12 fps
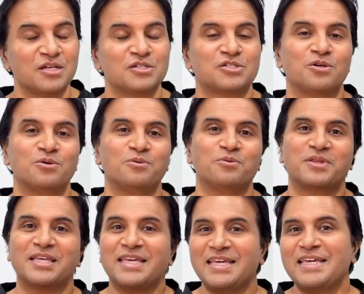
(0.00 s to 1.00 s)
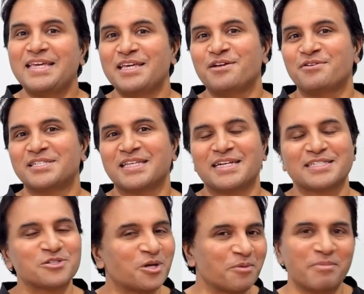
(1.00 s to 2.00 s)
So the key here is that
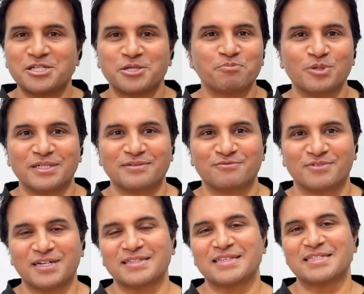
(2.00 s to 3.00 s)
it's not a magic bullet, right?